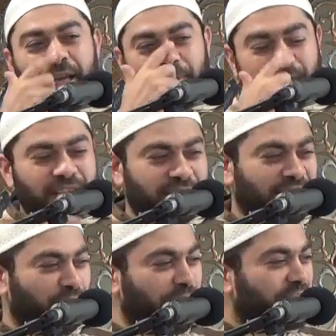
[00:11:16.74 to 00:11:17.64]
I'm going to
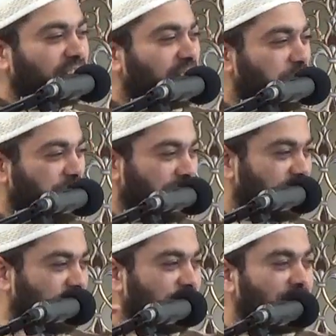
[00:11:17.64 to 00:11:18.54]
digress a little bit.
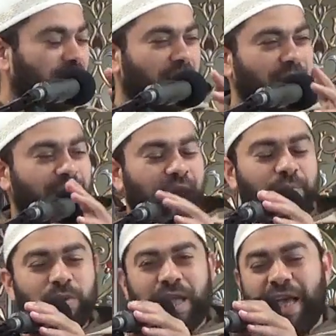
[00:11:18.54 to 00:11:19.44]

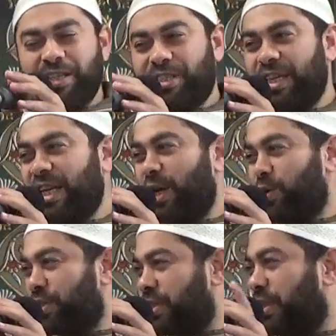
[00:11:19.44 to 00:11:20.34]
Last year I
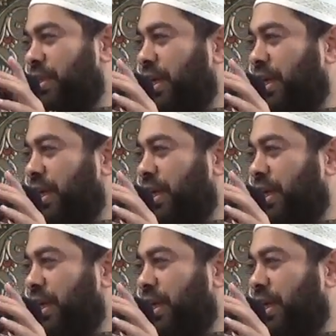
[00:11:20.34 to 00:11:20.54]
was